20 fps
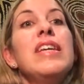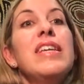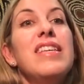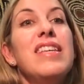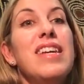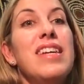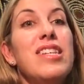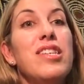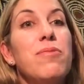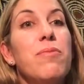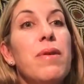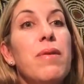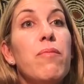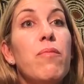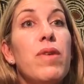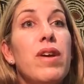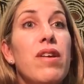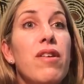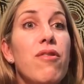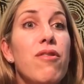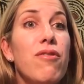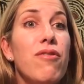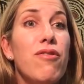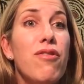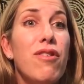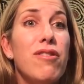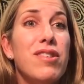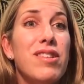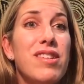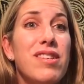yet when we're
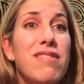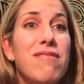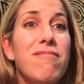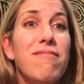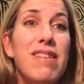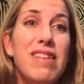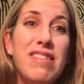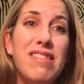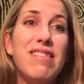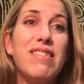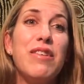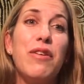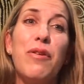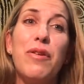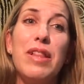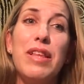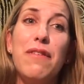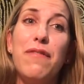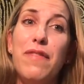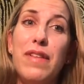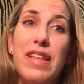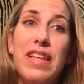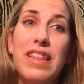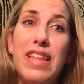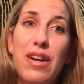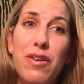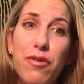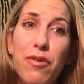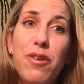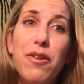not necessarily feeling
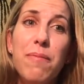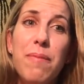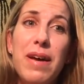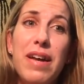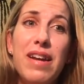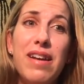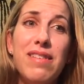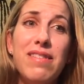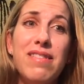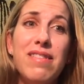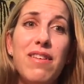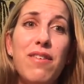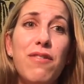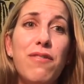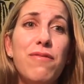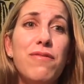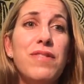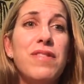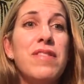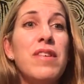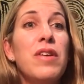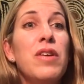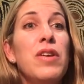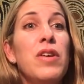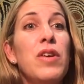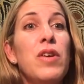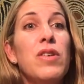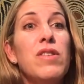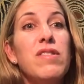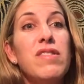that good about ourselves,
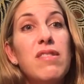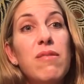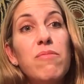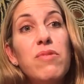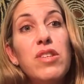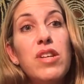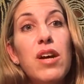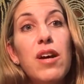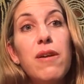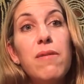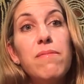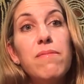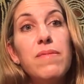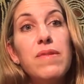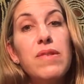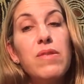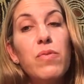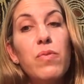sometimes